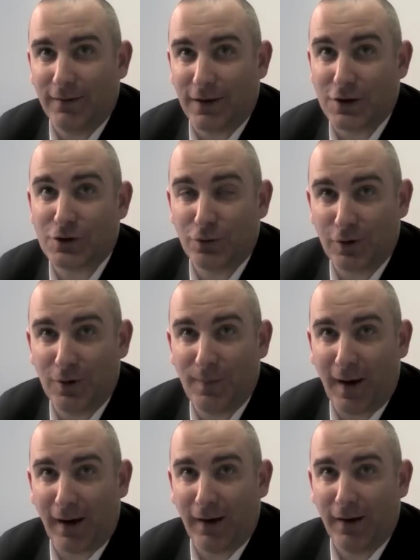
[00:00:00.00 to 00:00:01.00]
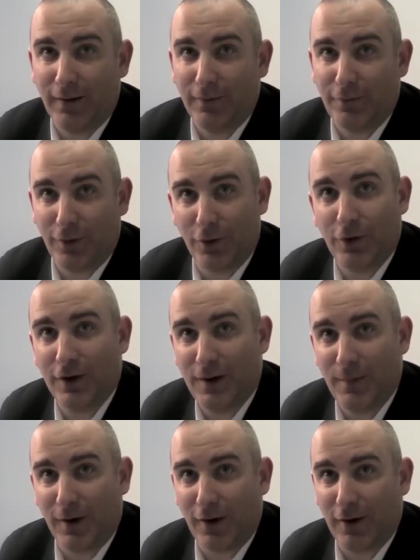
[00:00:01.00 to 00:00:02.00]
They should come back for the good of
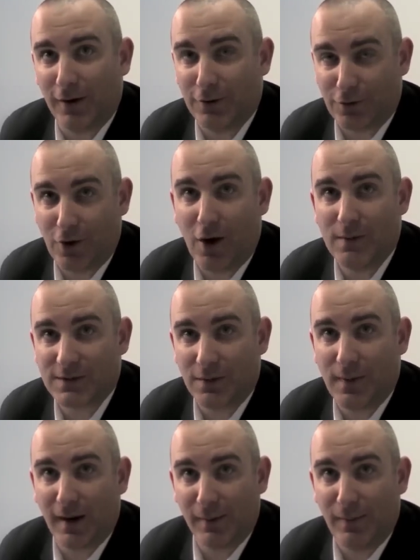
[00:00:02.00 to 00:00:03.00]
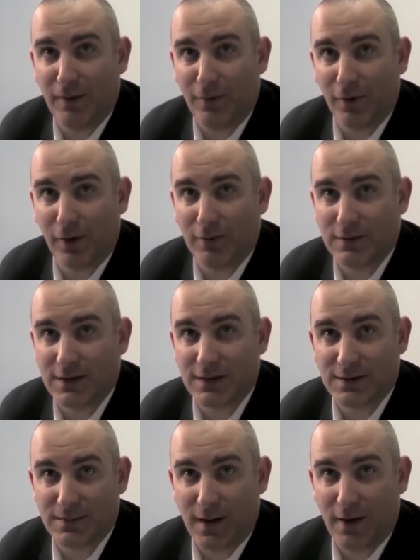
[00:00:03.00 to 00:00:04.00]
Limerick hurling. You should always come back and play for your county. It
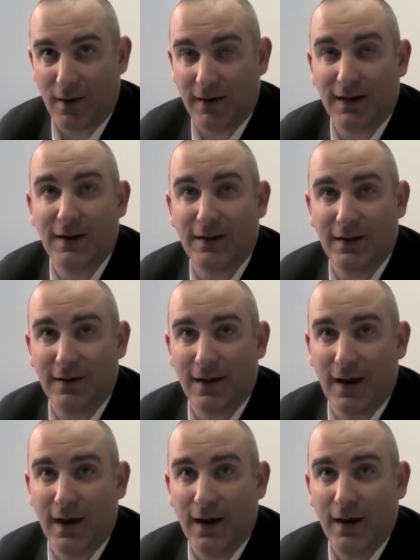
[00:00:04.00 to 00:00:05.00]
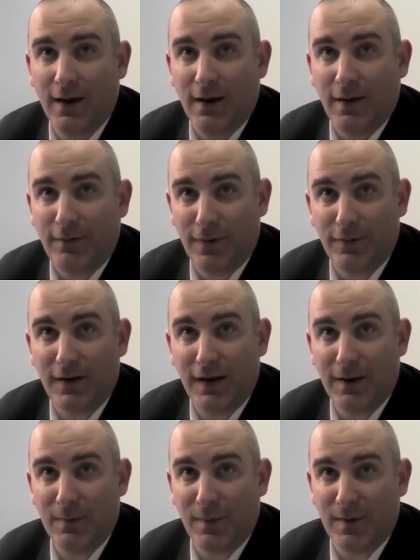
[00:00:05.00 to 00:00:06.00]
doesn't matter. At the end of the day, 15
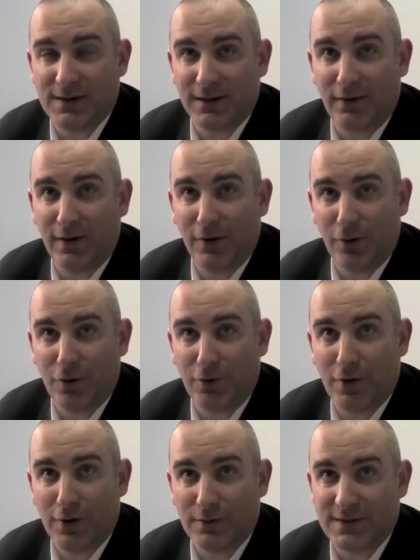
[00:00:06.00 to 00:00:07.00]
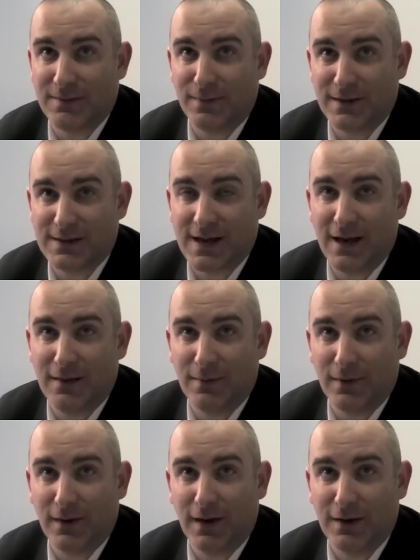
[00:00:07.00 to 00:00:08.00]
Limerick players in green are going to run out in Semple Stadium
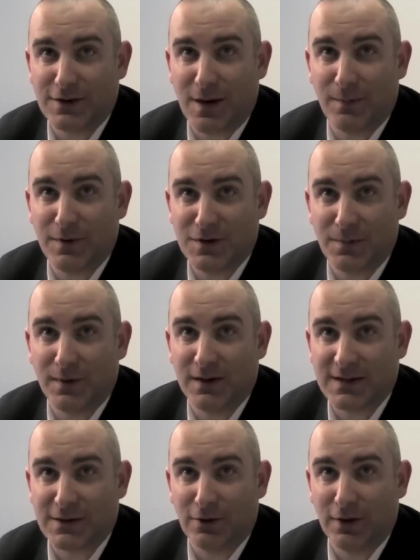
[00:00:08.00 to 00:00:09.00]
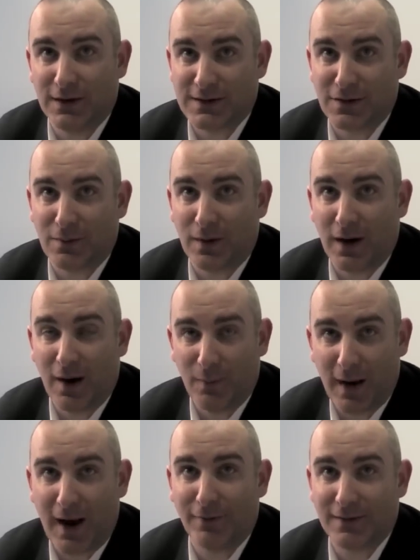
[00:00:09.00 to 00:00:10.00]
in, in the championship in the sun in the summer, and
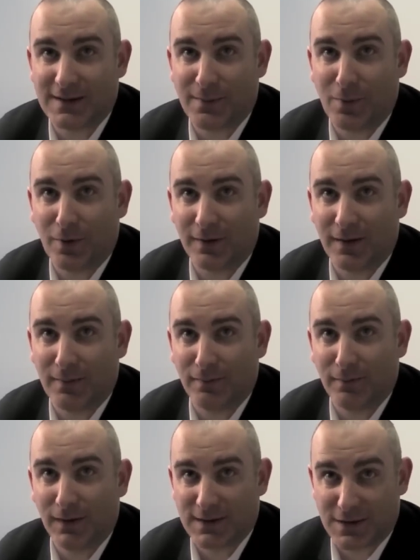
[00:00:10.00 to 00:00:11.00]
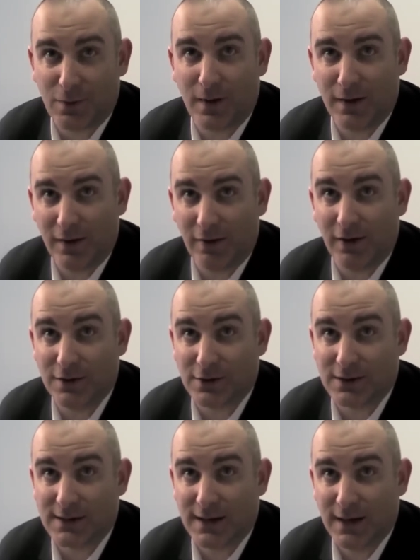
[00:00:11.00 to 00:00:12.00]
we have to support them because they're wearing the green
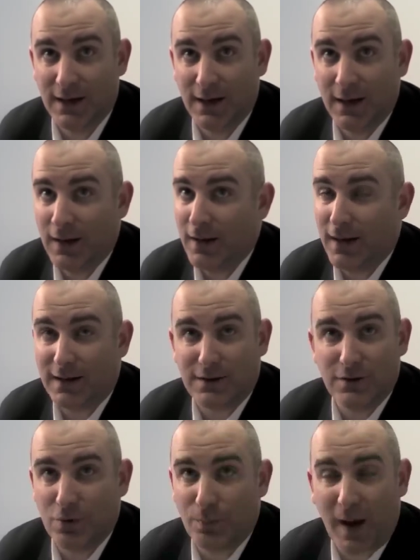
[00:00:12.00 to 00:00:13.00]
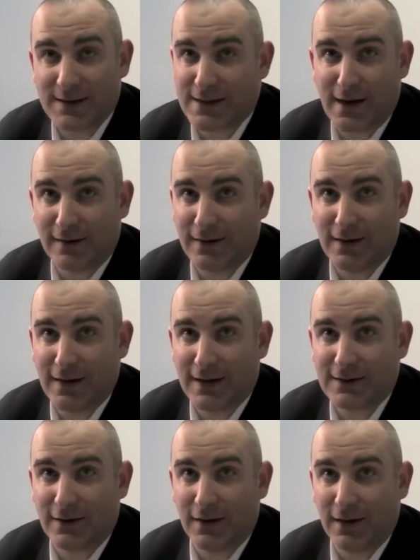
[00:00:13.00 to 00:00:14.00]
jersey. It, you pass it on to the
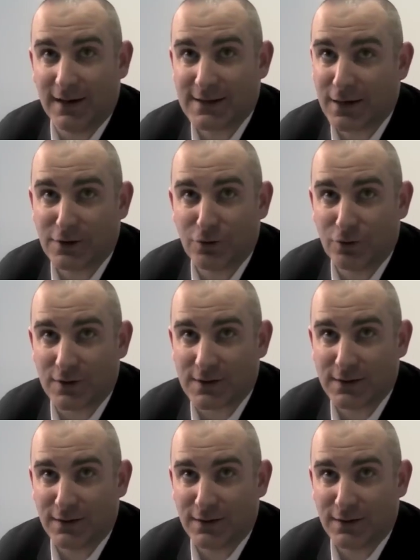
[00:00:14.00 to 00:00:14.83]
next guy. It's not yours.